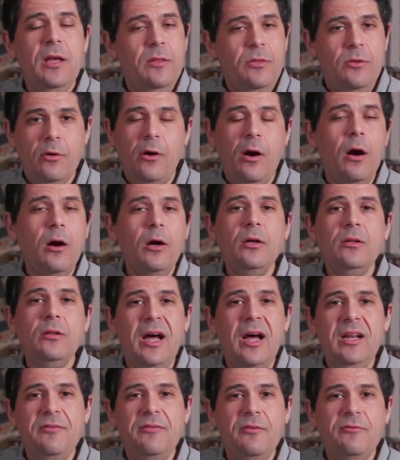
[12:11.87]
There are a
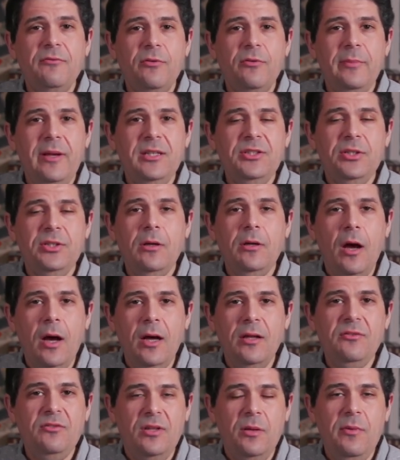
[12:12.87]
lot of information
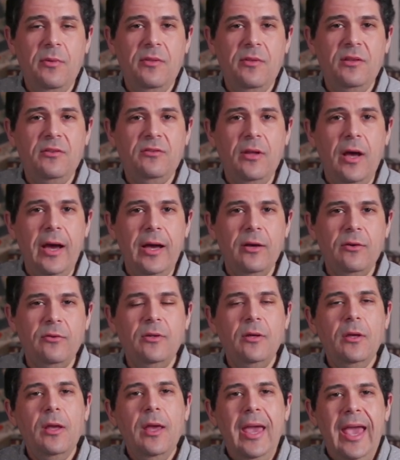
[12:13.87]
on some of these dials,
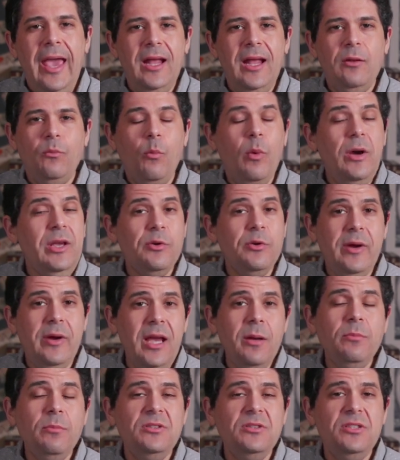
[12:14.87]
and what you are
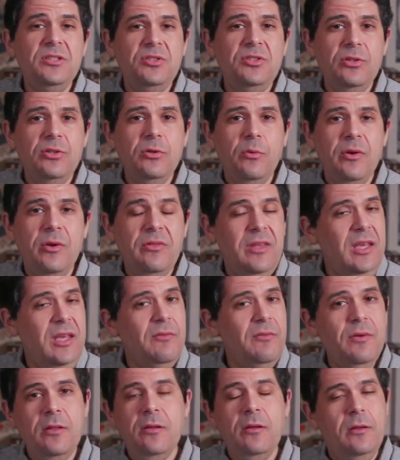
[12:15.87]
able to do with
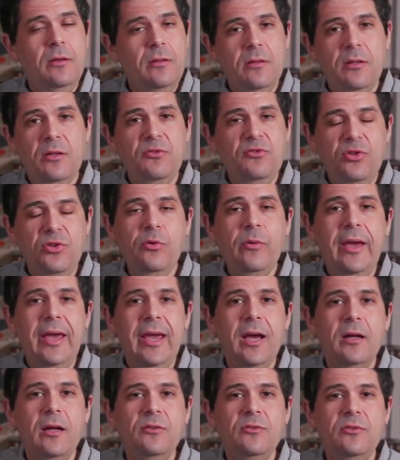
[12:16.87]
even the the two
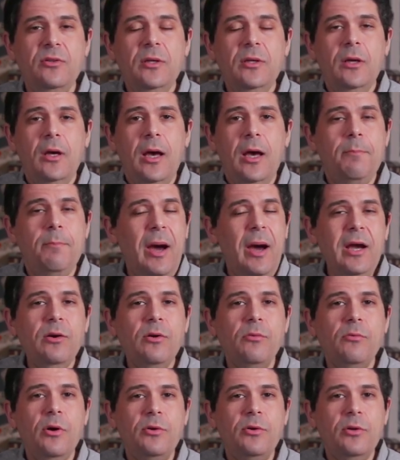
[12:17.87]
hand uh,
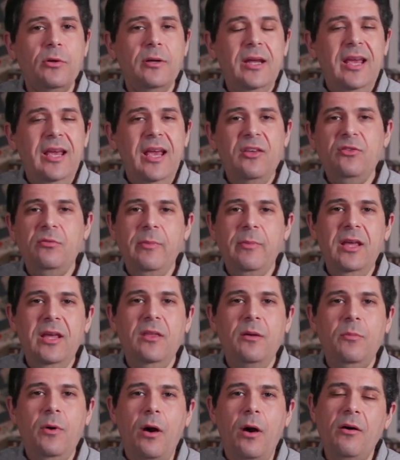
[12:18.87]
rotor is make
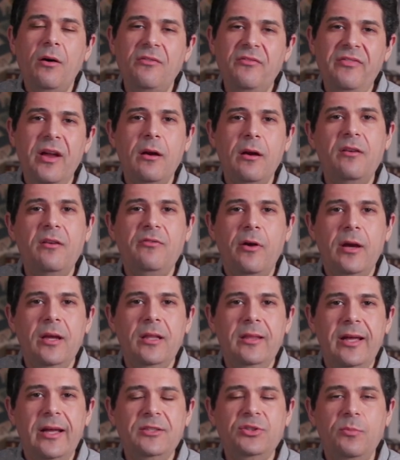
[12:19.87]
them all very, very
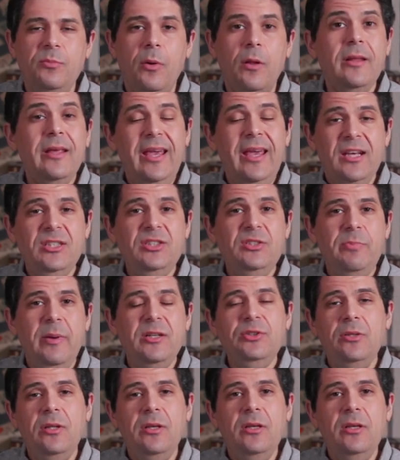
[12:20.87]
legible, especially